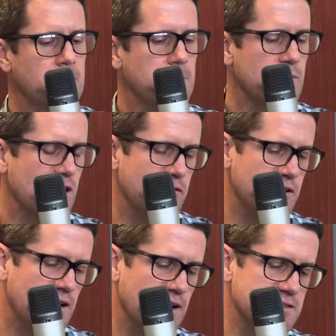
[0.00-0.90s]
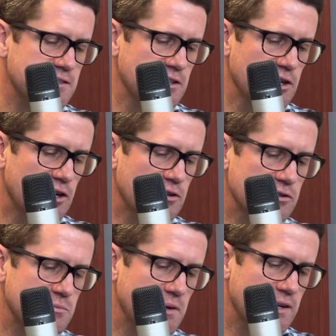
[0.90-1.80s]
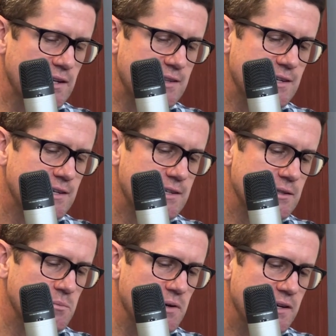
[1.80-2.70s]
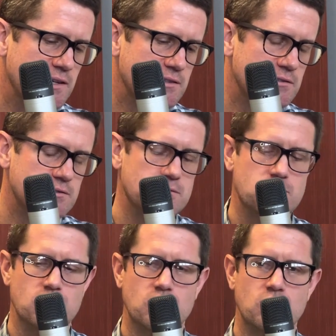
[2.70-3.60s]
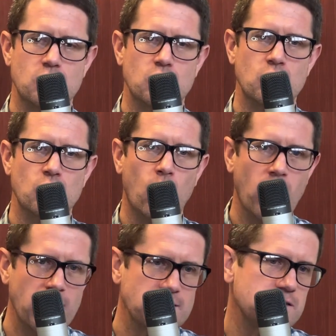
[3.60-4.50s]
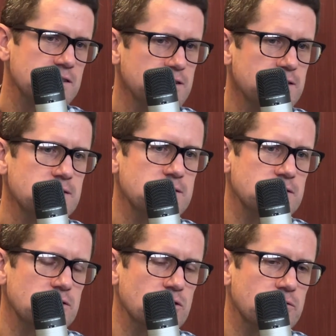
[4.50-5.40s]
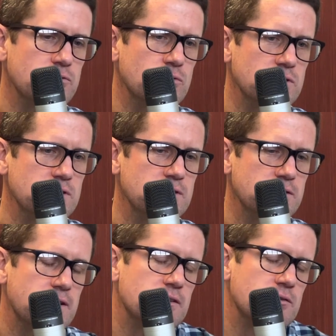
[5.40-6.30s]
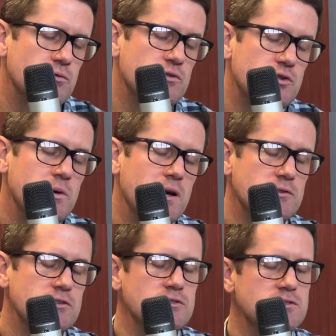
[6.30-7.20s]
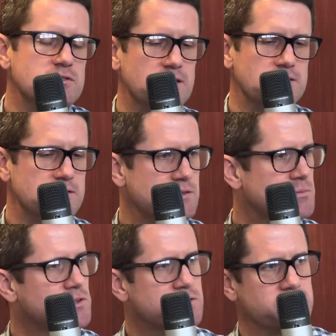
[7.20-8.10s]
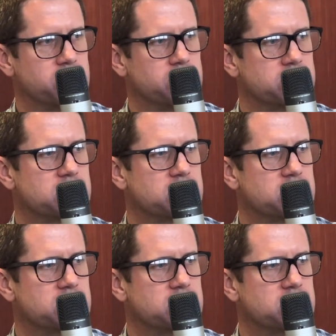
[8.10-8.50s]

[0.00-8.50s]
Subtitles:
You have it highs and lows, but I think the biggest quality that you're looking for is that to be able to do science is perseverance.